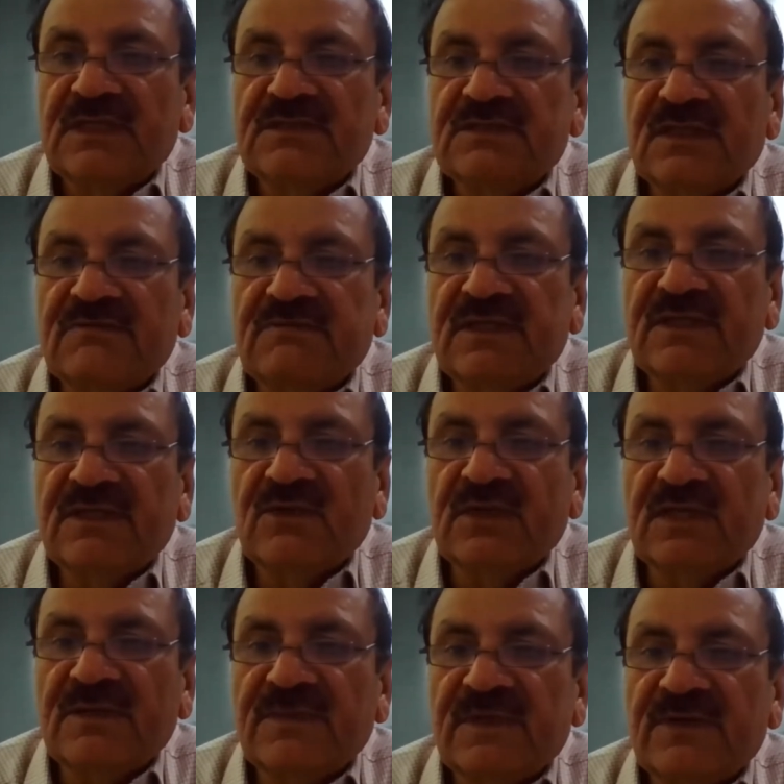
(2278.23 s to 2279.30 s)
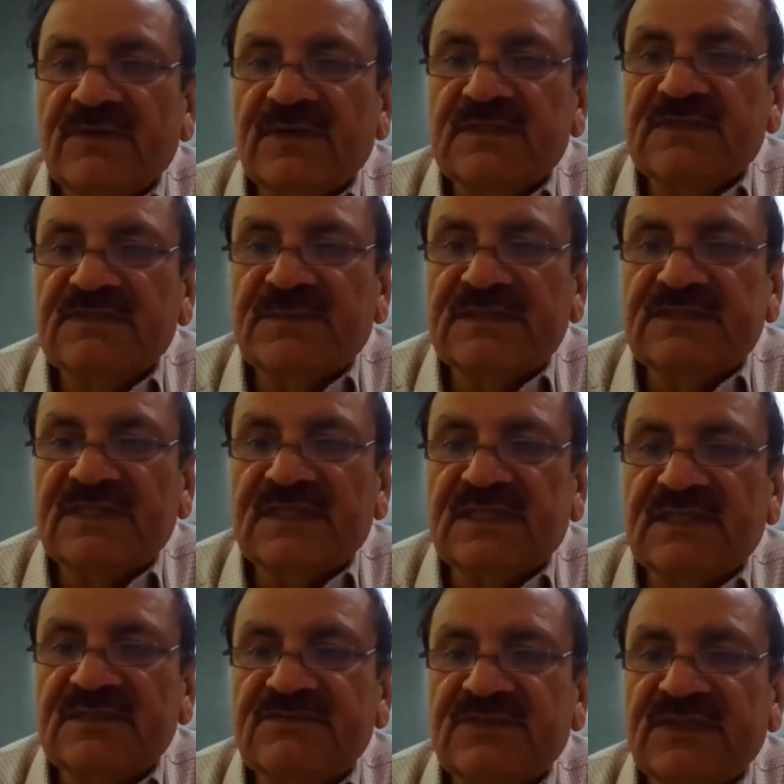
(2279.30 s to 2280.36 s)
Serving nuclear power and space
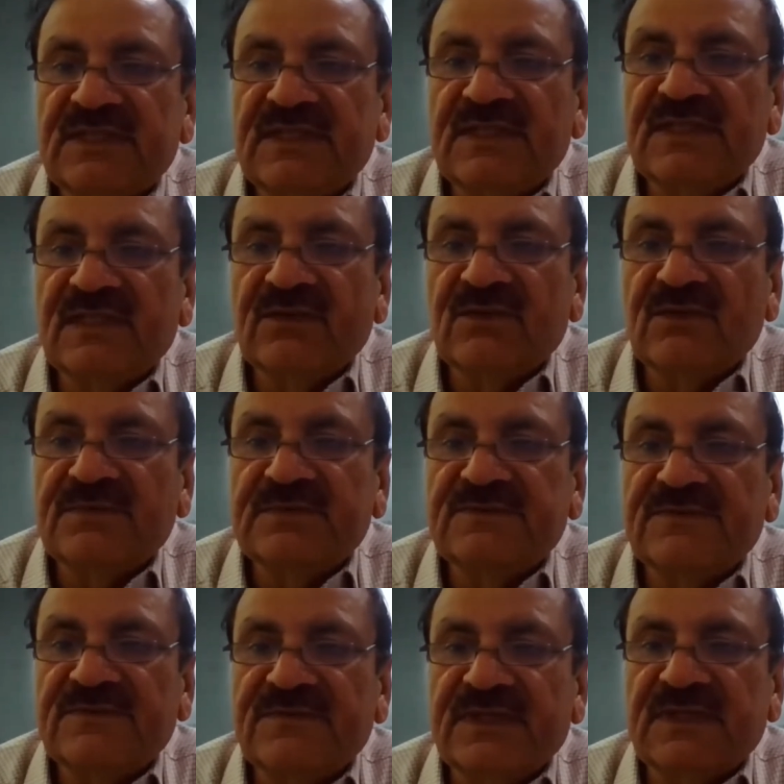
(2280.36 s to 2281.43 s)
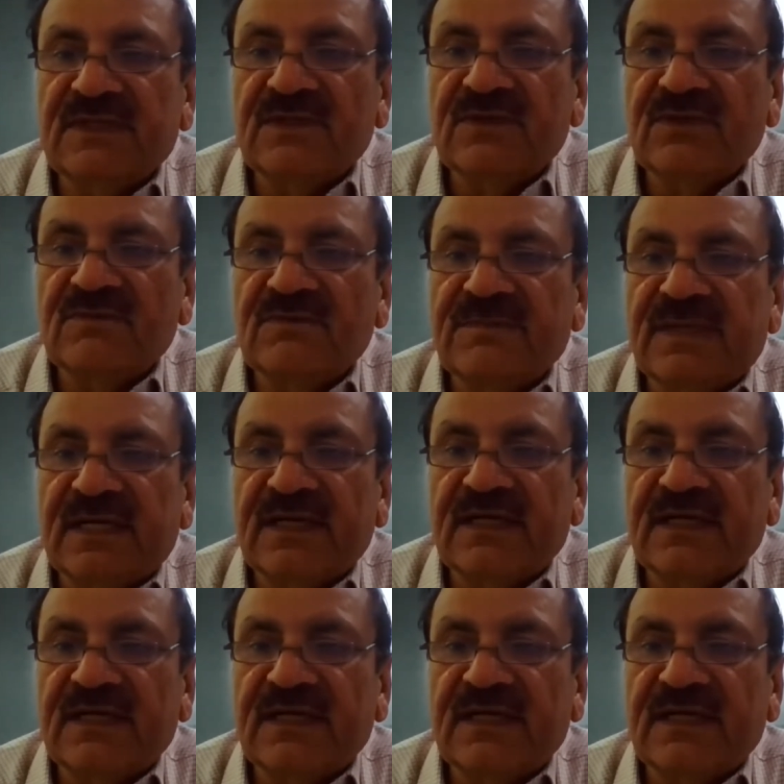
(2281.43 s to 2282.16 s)
sectors, we need around rupees 15 crore of bank